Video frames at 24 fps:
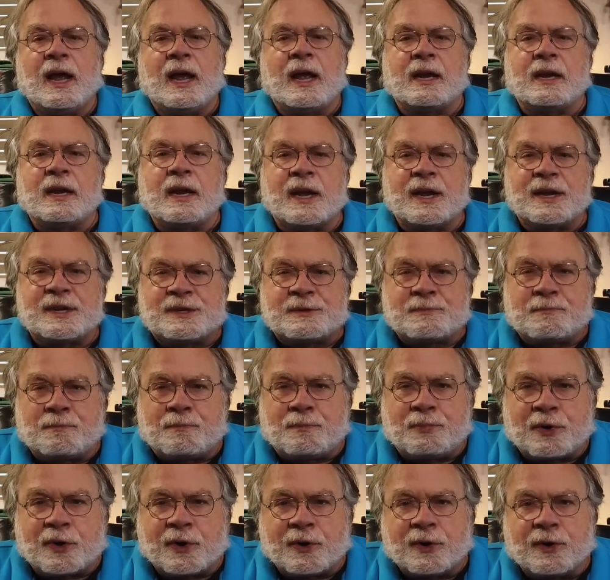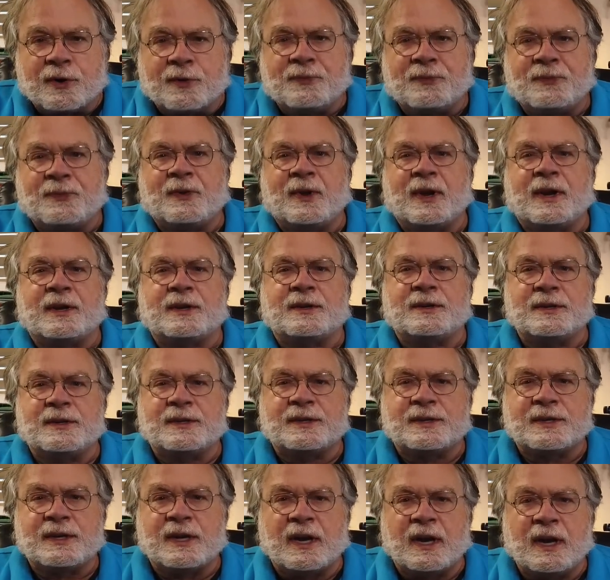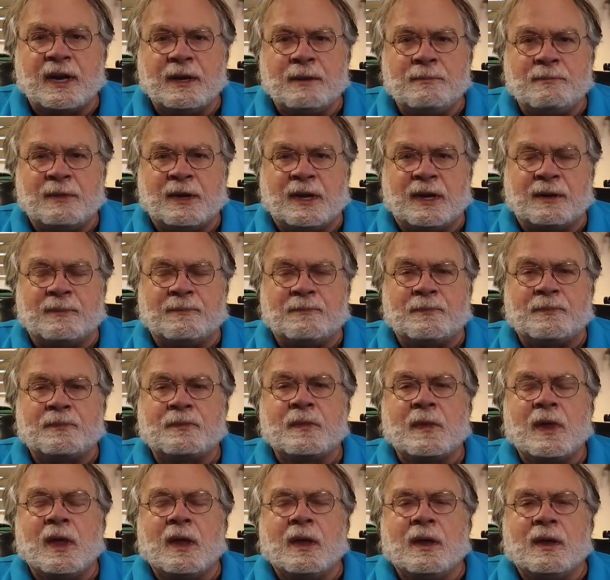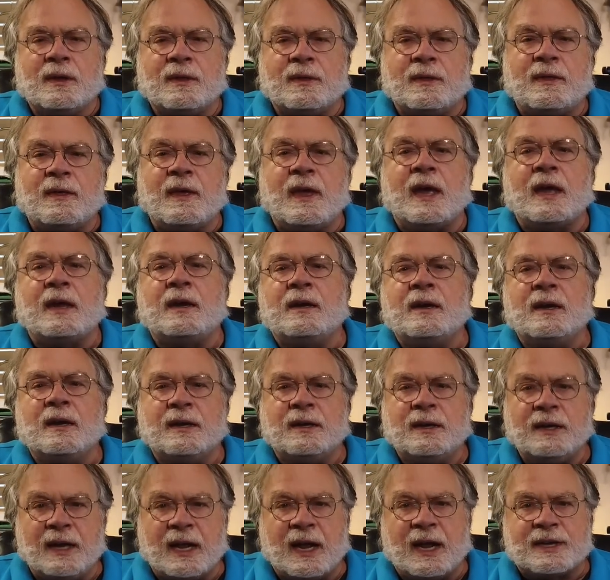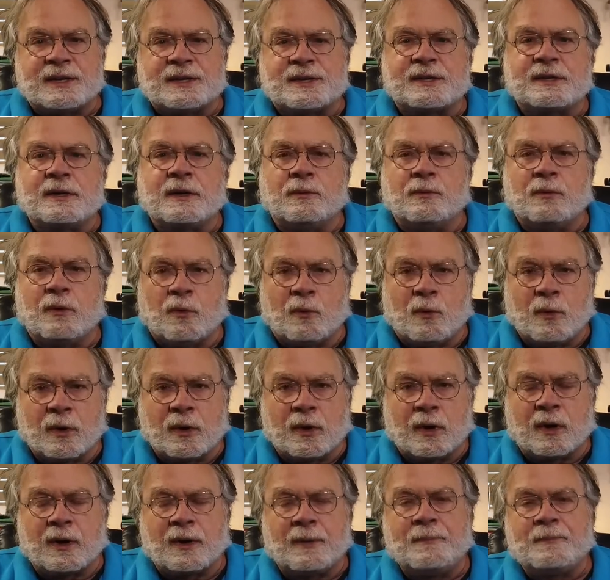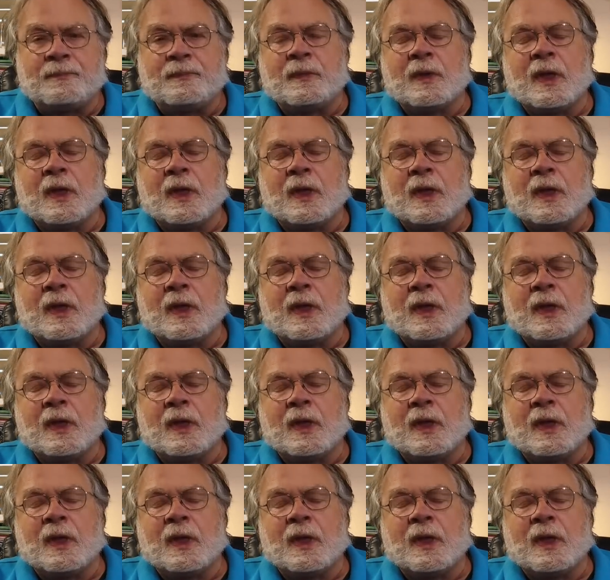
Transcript: and has perfect timing, then yes, it will work.